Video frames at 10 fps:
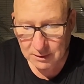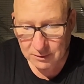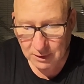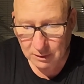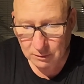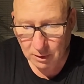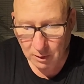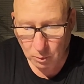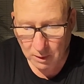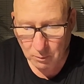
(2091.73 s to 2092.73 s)
So
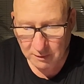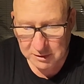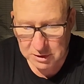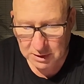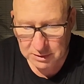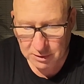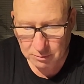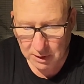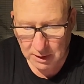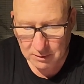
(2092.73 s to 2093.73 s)
like when weather
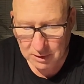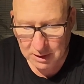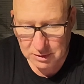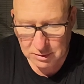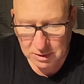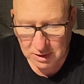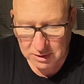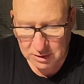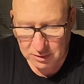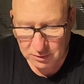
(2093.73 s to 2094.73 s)
changes, when location
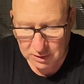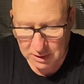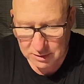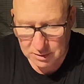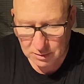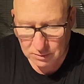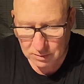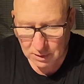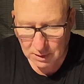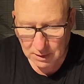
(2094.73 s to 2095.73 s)
changes, schedule,